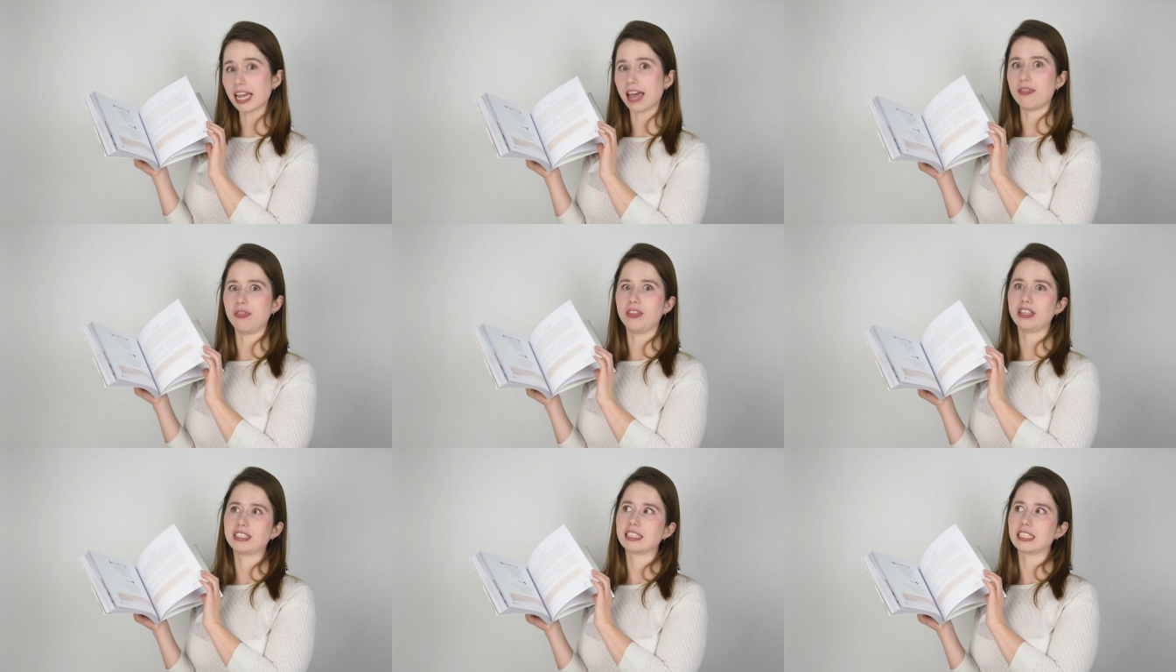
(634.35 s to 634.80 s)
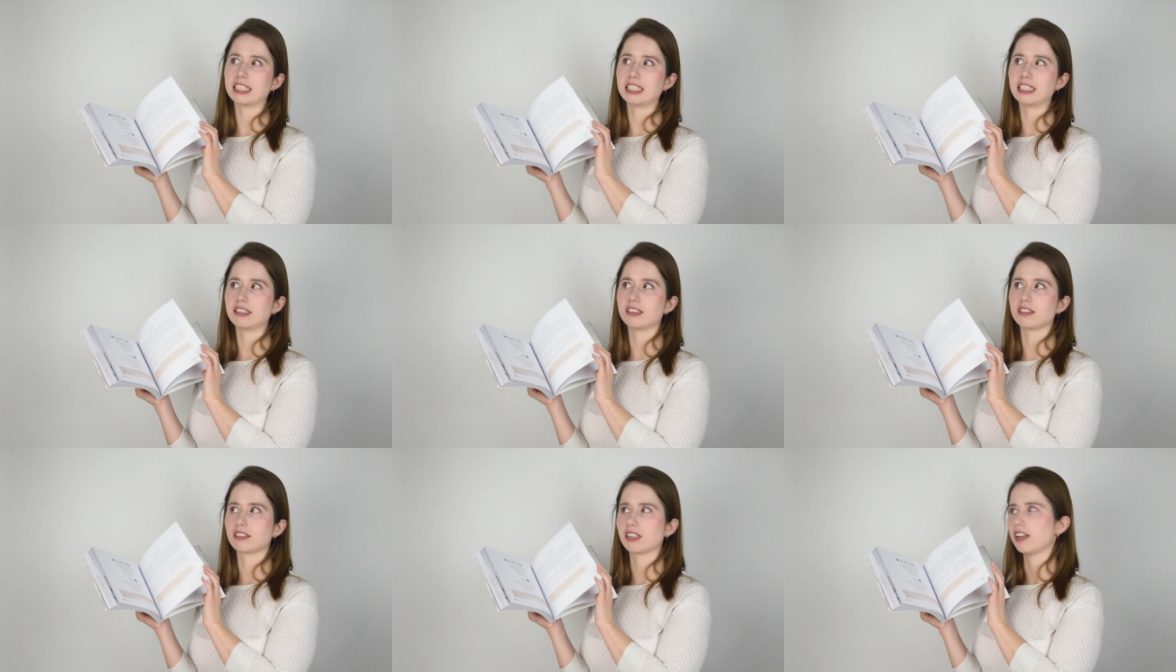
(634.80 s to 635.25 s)
and this
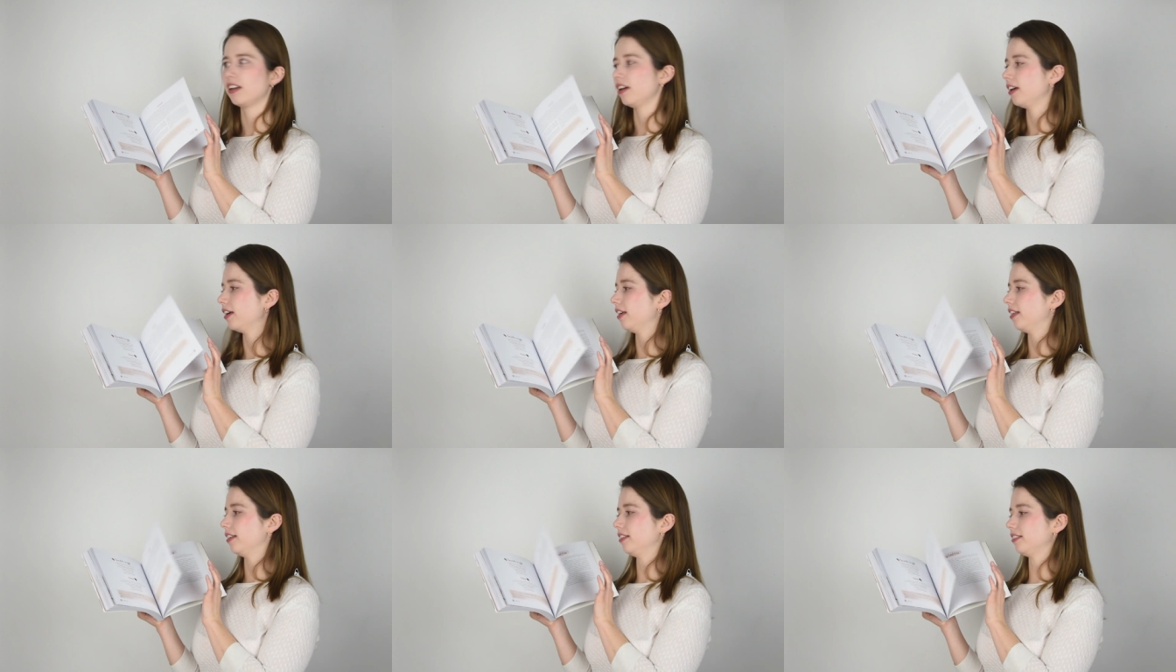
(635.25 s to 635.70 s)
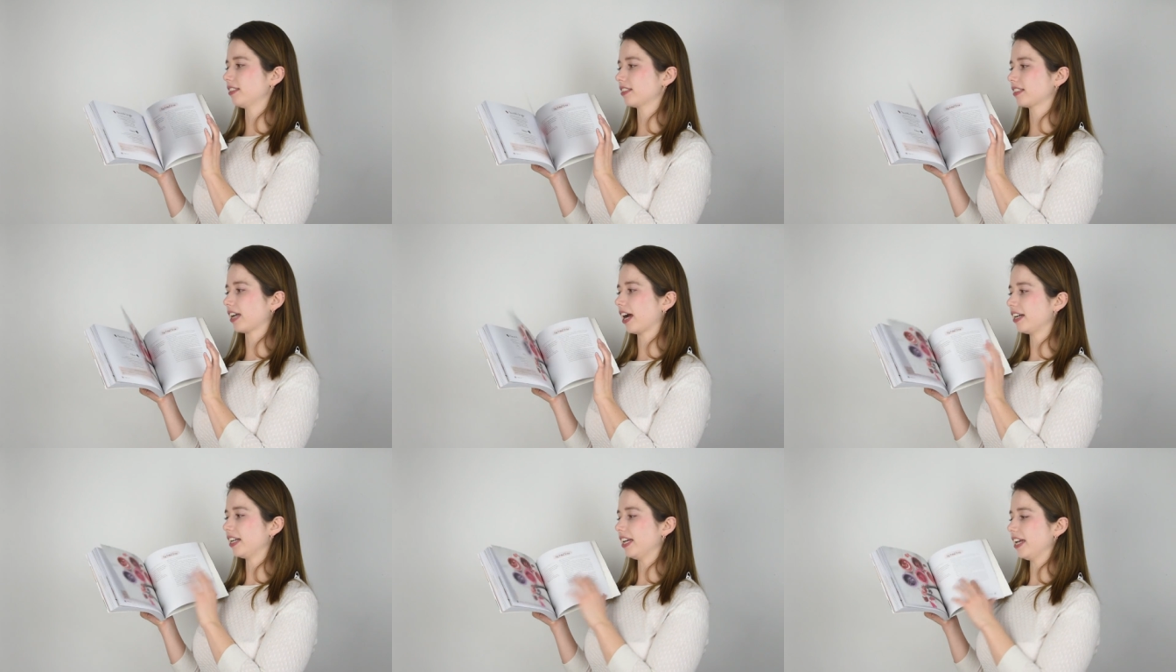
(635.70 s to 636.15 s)
is this is
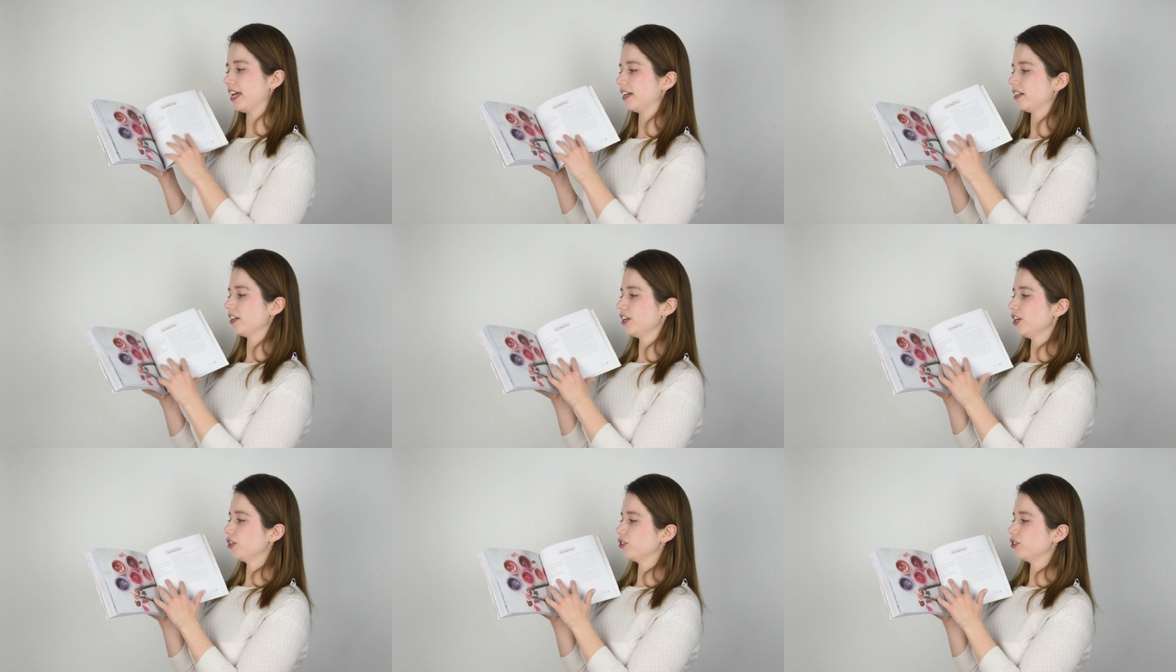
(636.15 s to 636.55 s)
kind of it.